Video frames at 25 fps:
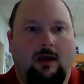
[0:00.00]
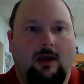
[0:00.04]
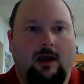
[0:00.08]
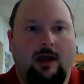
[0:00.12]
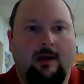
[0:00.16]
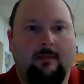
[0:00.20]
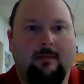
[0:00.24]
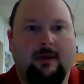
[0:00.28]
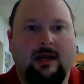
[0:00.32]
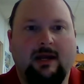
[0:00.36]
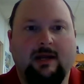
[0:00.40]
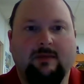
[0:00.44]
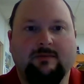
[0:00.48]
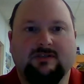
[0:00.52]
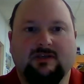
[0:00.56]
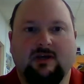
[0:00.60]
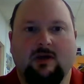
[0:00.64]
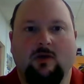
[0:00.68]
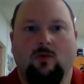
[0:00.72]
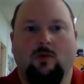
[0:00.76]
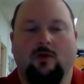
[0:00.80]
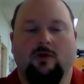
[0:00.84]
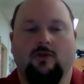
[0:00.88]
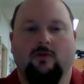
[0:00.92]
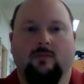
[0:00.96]
Hi, my name is
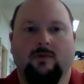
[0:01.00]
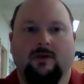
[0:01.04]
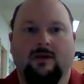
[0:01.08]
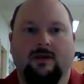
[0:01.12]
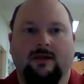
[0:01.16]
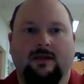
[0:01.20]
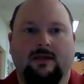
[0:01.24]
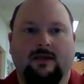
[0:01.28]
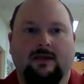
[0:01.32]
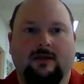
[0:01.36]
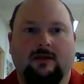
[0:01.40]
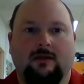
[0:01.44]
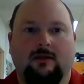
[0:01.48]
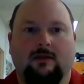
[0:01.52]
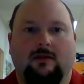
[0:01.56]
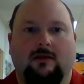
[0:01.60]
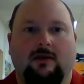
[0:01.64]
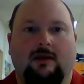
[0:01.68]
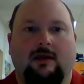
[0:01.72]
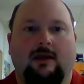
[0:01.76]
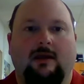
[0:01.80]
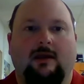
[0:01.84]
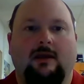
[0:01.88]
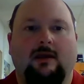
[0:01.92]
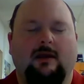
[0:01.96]
Scott Weatherman again,
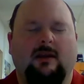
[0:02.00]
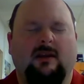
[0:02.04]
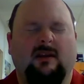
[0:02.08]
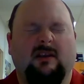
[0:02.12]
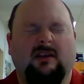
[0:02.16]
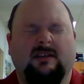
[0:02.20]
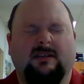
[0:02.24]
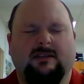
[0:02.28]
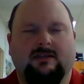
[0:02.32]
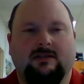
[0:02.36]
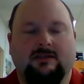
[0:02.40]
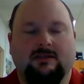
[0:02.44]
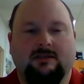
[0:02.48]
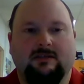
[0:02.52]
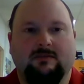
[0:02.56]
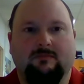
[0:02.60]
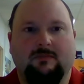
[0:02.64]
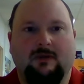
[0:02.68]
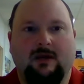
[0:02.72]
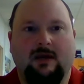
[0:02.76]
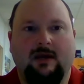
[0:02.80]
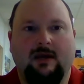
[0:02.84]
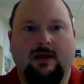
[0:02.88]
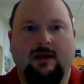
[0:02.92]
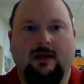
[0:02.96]
and this is
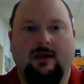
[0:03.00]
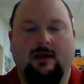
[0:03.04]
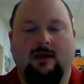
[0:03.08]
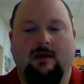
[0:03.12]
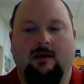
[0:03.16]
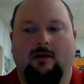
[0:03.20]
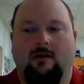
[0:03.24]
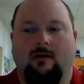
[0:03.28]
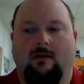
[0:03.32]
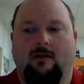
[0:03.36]
my